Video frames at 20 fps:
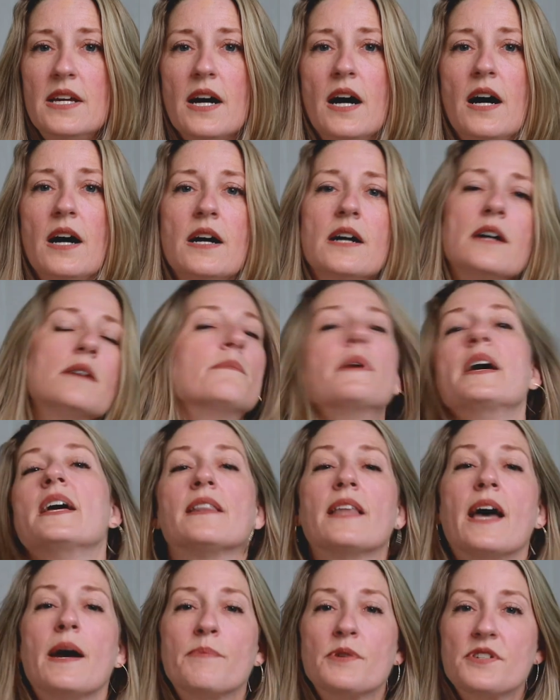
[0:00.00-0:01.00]
um,
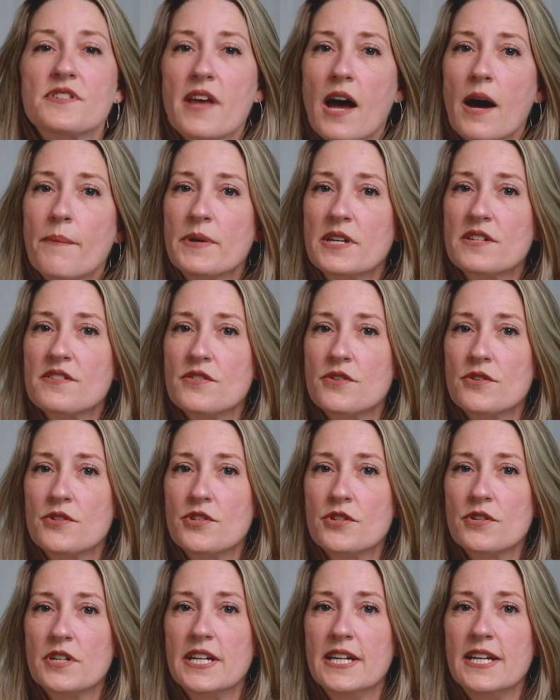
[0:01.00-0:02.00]
and laparoscopic
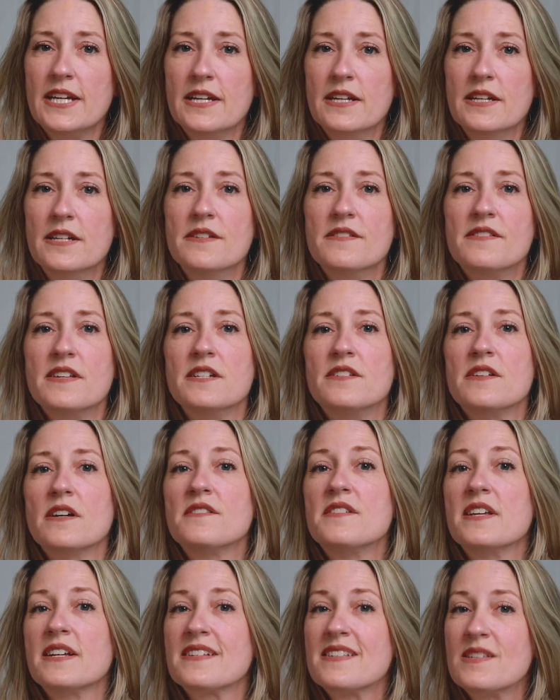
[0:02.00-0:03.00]
surgery is it
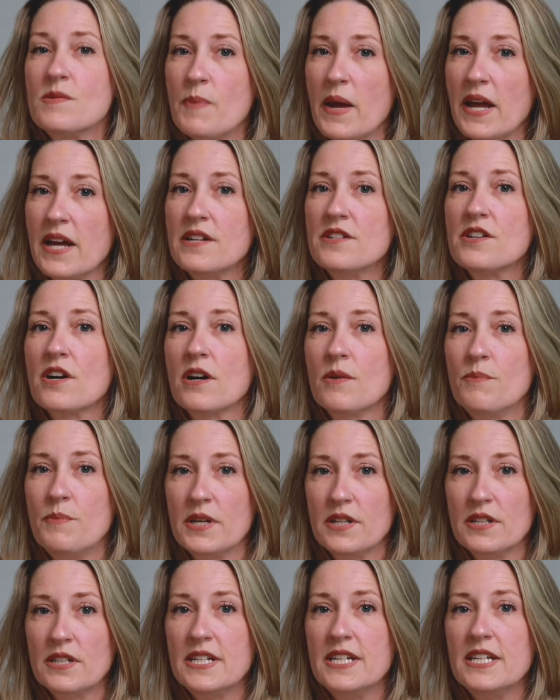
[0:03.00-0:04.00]
does expand our
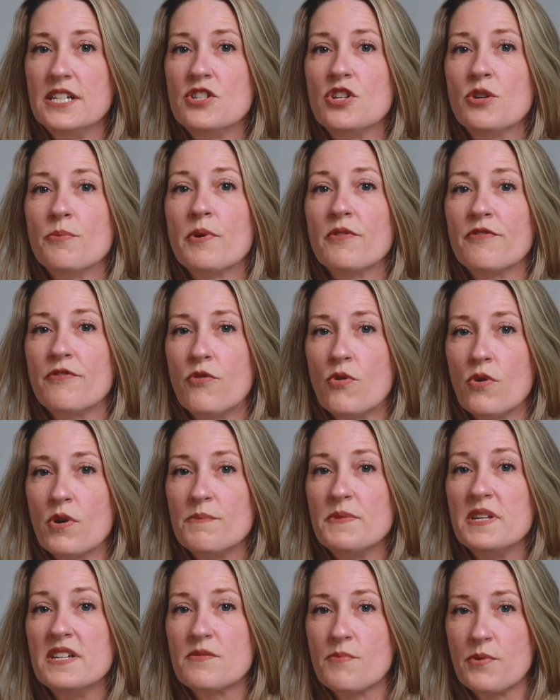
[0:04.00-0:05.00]
ability to
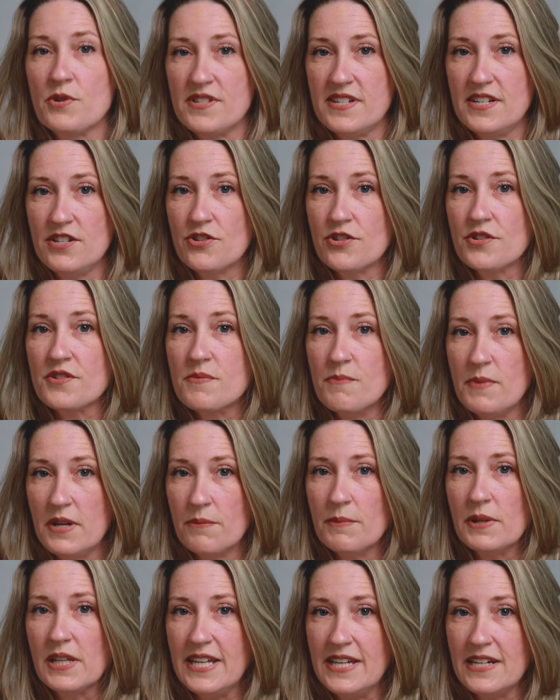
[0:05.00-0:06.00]
perform these procedures
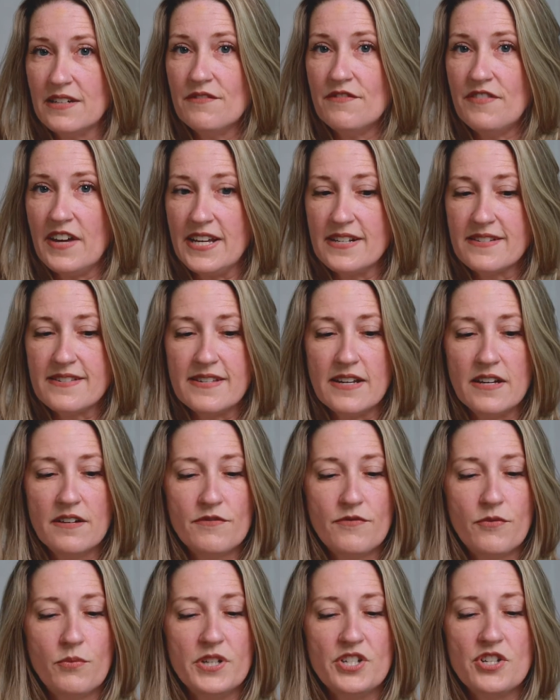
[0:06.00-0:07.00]
minimally
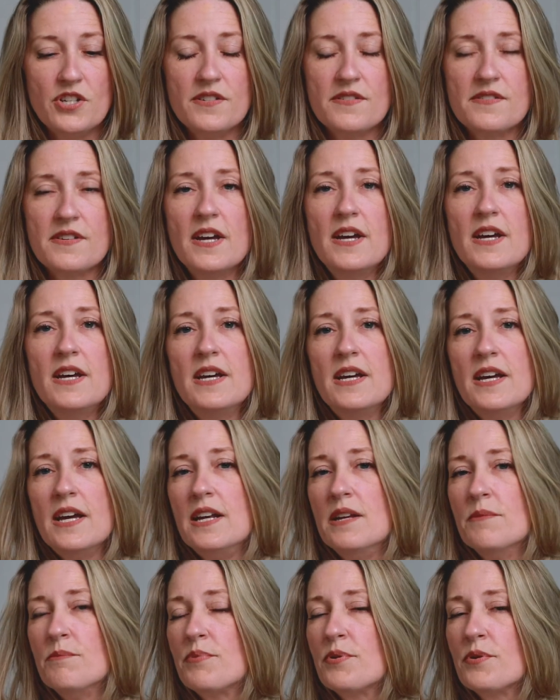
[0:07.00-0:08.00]
invasive, which is
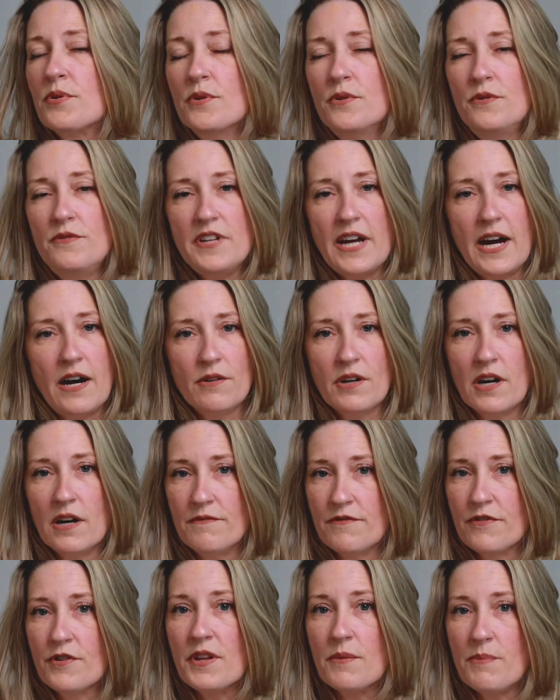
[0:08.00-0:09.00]
an improved
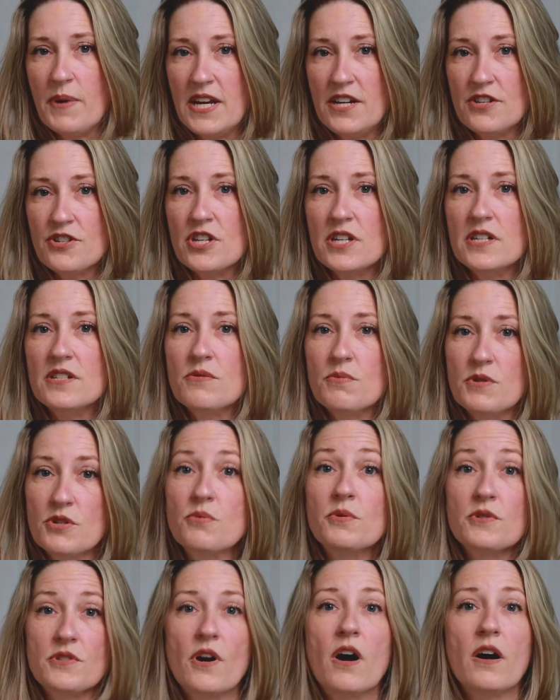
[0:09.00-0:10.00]
outcome for the patient,
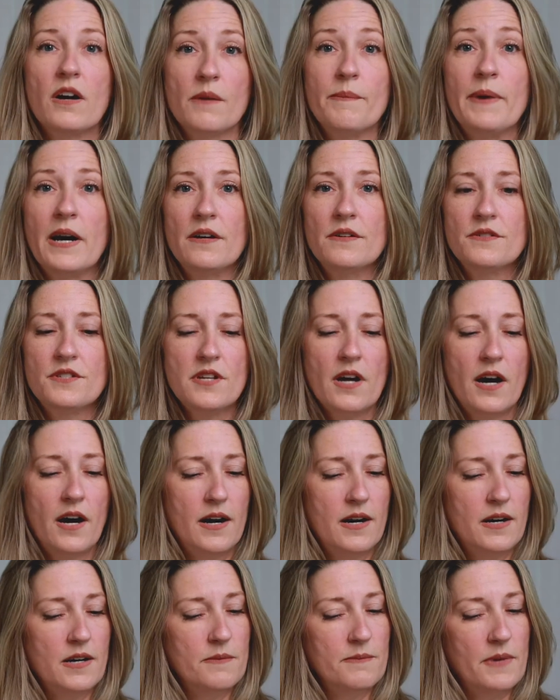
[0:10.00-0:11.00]
which we'll talk about
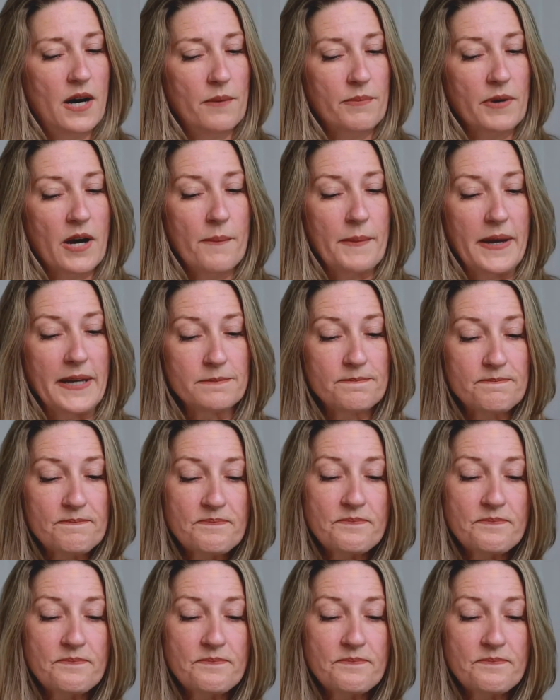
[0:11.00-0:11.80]
um, upcoming.